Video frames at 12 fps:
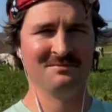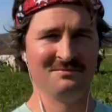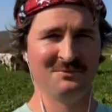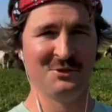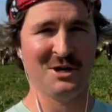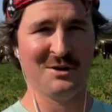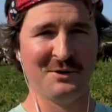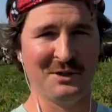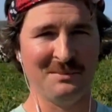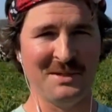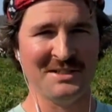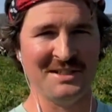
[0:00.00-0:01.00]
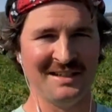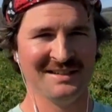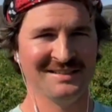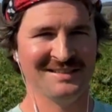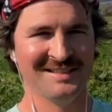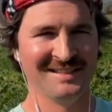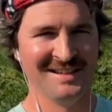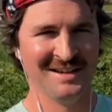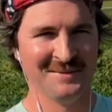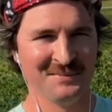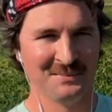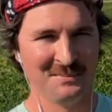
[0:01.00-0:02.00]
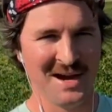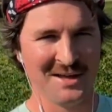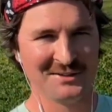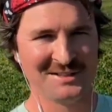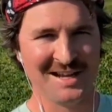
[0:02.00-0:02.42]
really busy, mouths